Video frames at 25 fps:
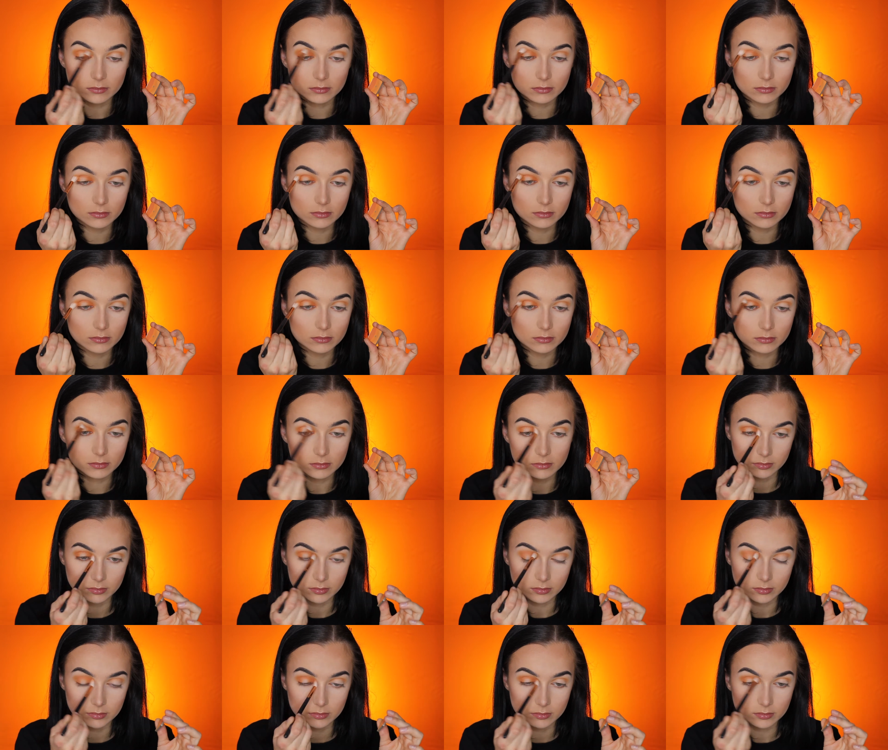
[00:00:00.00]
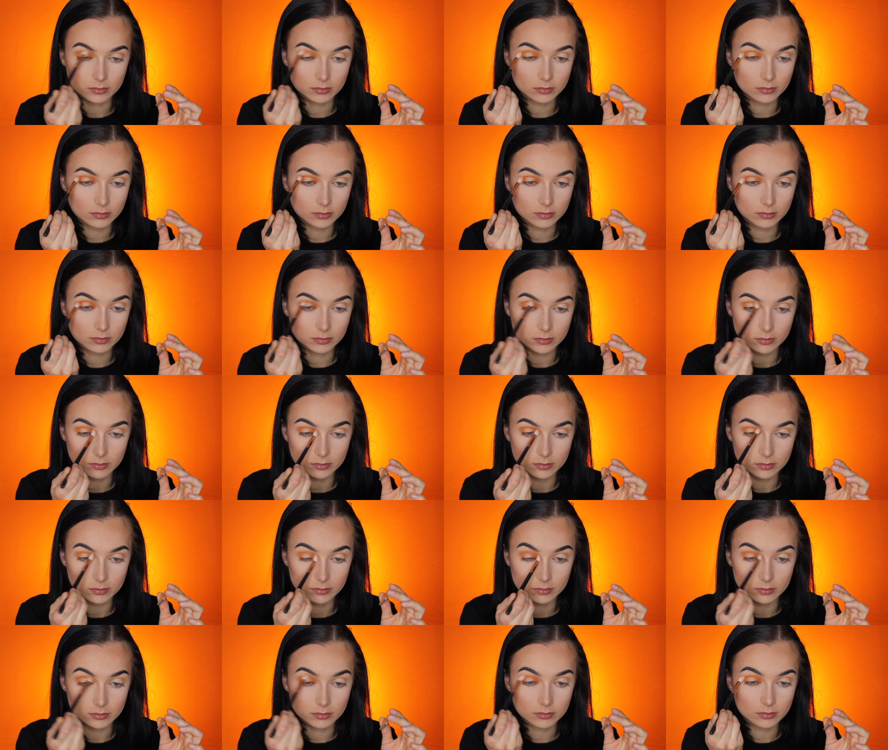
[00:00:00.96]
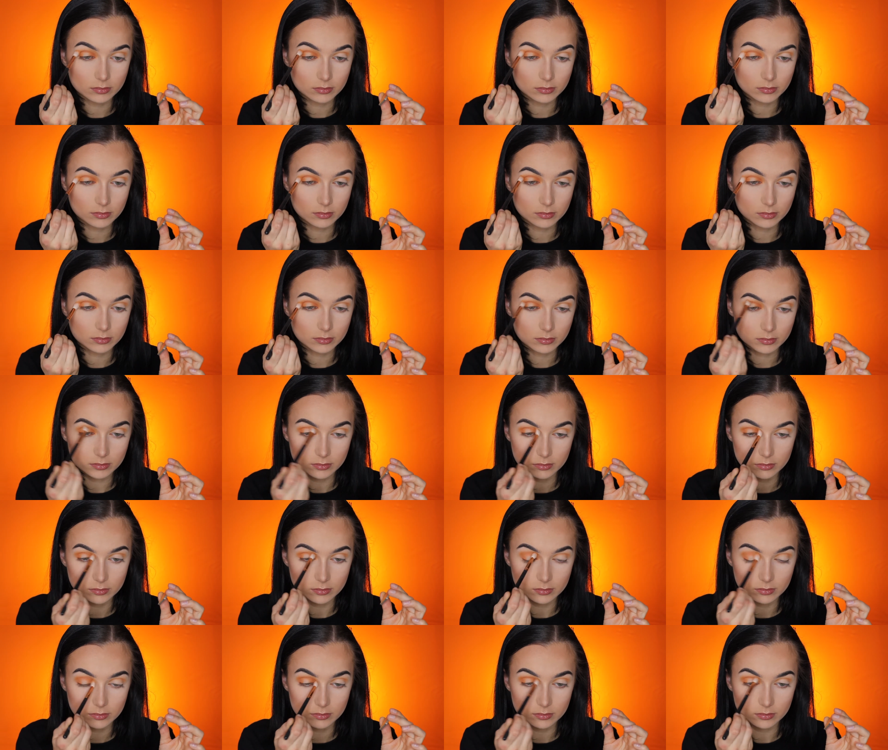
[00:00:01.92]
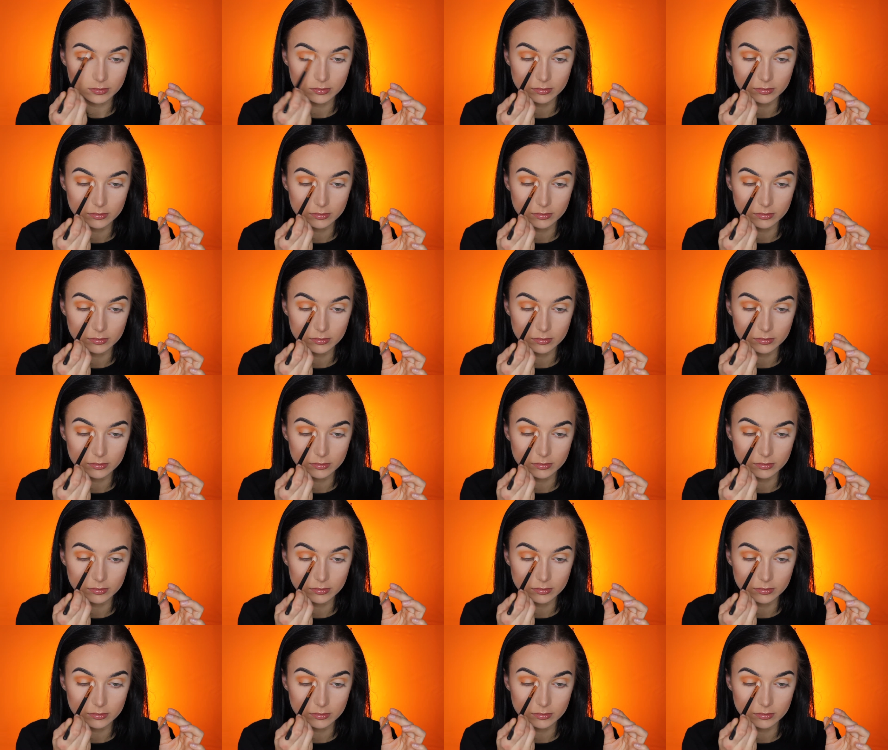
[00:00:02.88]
(no one is talking)